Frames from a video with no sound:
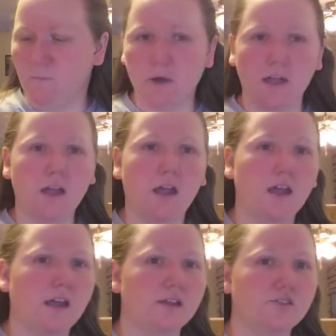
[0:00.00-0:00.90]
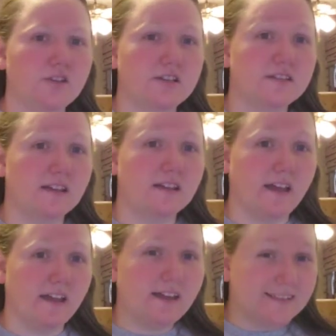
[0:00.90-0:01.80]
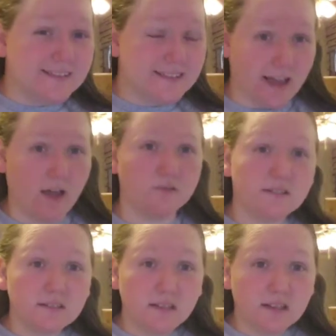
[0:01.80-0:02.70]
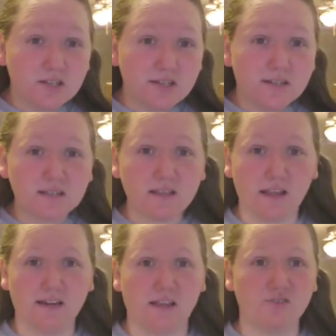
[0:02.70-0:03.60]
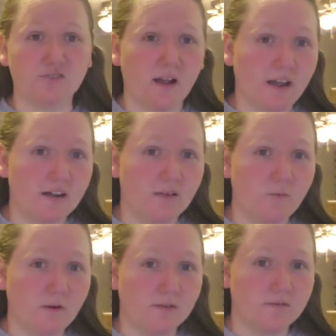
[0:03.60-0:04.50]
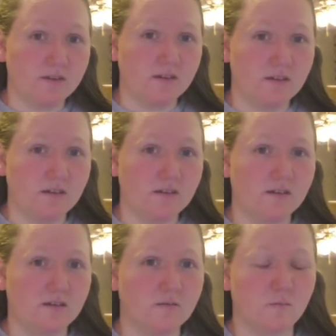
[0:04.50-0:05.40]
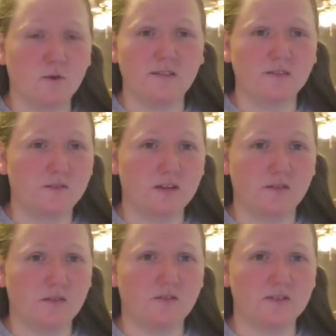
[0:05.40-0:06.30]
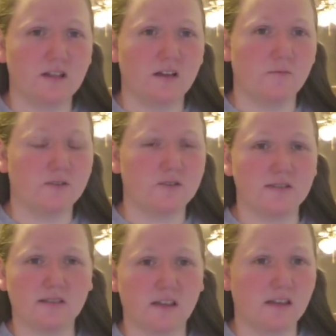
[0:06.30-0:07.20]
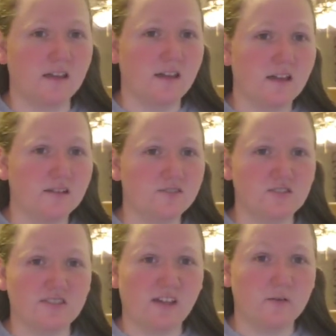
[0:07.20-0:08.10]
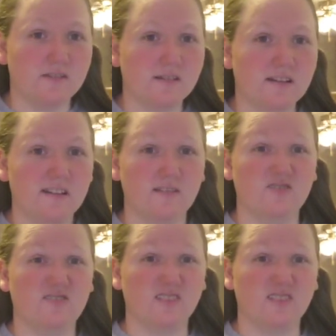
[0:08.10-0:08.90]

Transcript: but just it sounded delicious, and I tried one of the breads already, the croissant, with just toasted it. It was